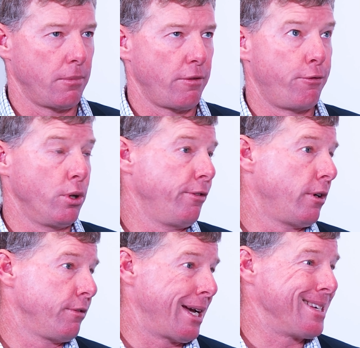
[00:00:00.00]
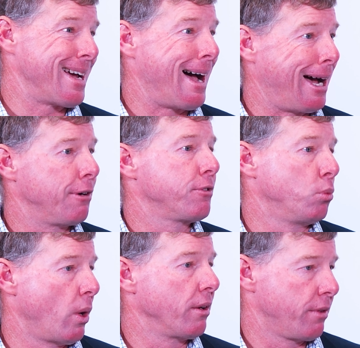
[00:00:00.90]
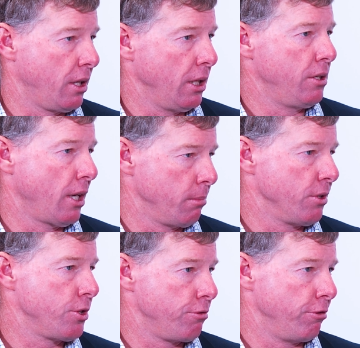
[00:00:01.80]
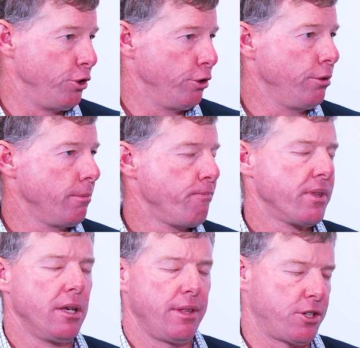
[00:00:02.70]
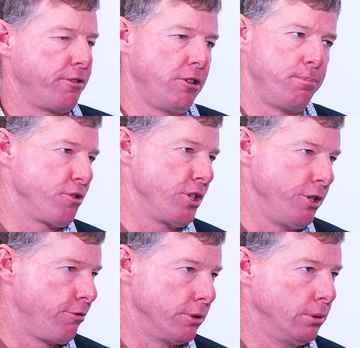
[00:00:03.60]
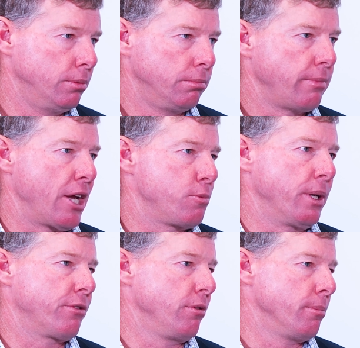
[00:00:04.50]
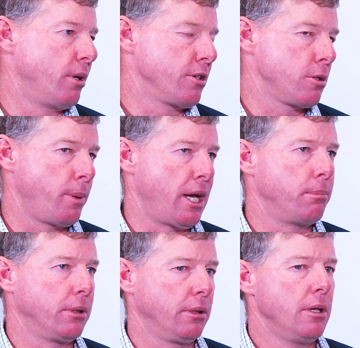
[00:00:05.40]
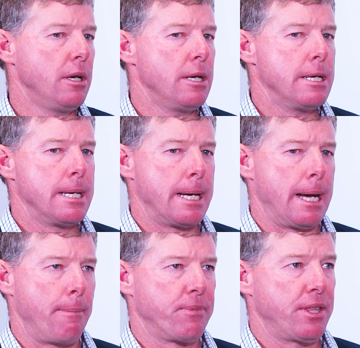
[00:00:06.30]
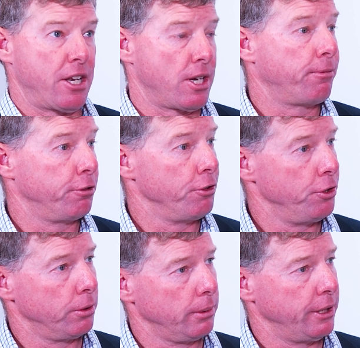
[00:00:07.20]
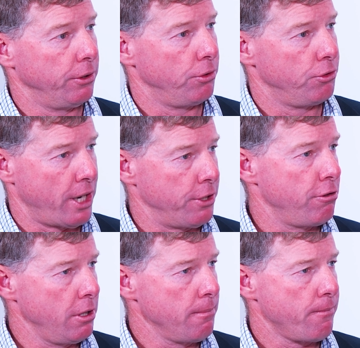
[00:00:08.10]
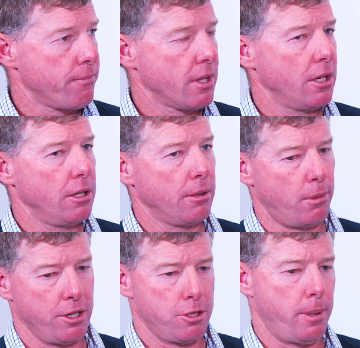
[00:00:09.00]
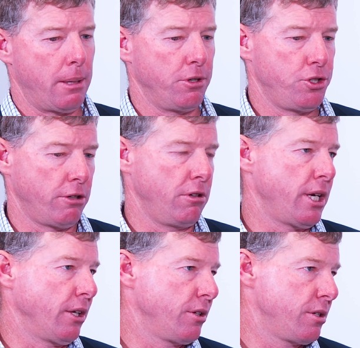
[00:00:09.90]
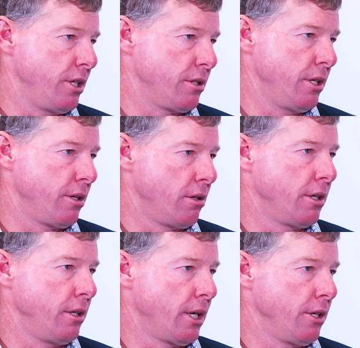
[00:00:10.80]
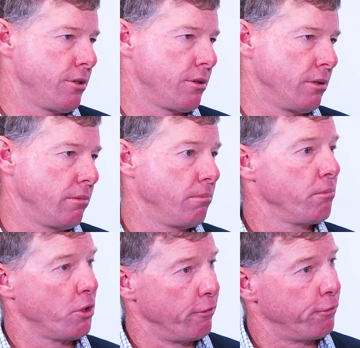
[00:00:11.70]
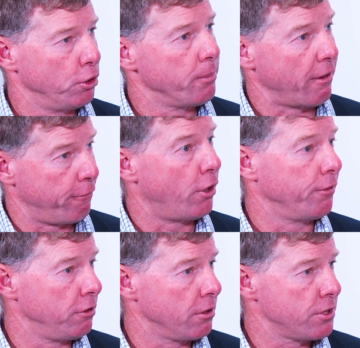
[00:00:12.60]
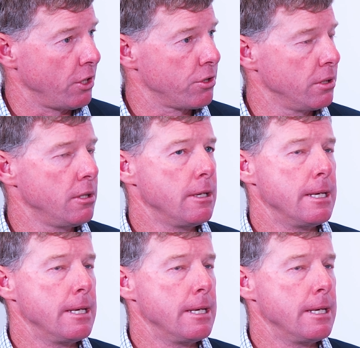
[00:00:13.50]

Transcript: 45 days after one of the key tenements is renewed. That's a very procedural aspect through the Mines Department. That's up for renewal in January. The Mines Department generally takes 60 to 90 days to confirm that 5-year extension.